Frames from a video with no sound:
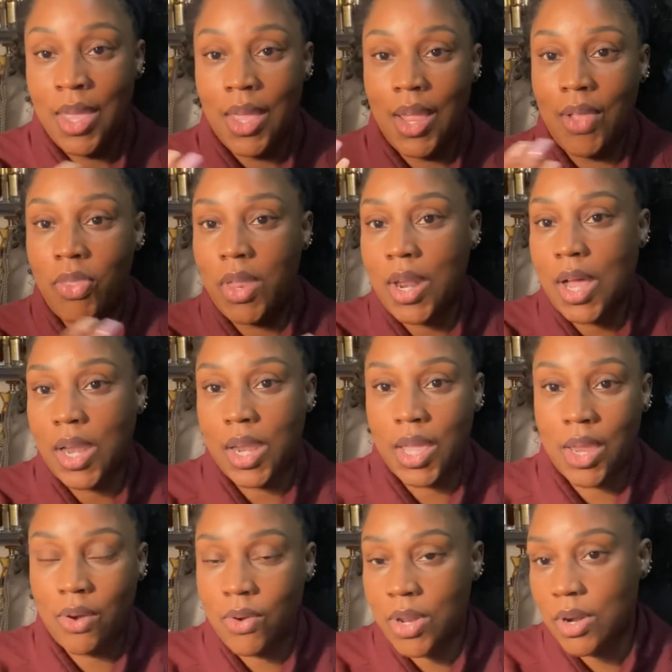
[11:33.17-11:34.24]
and then I
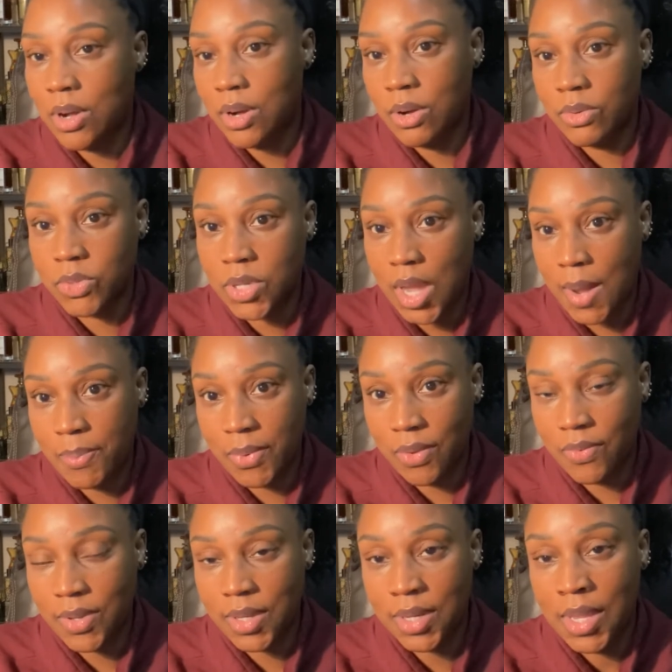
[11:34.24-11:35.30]
layer it on top
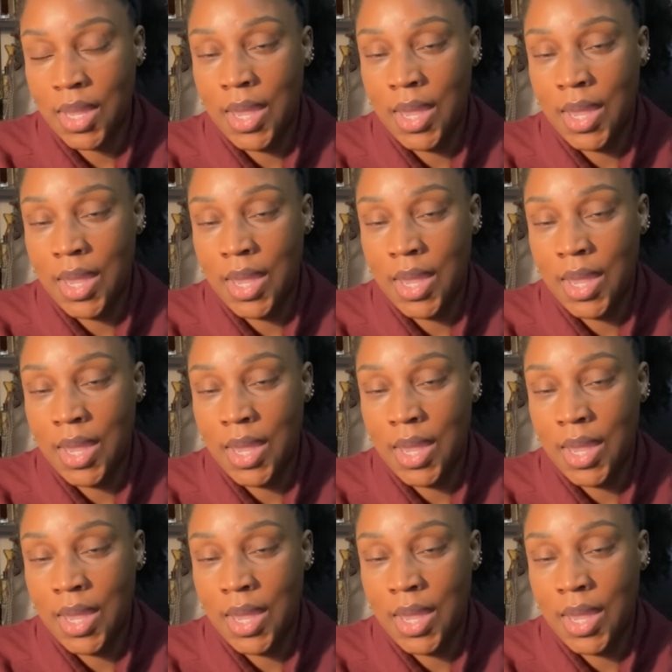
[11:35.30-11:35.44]
of it.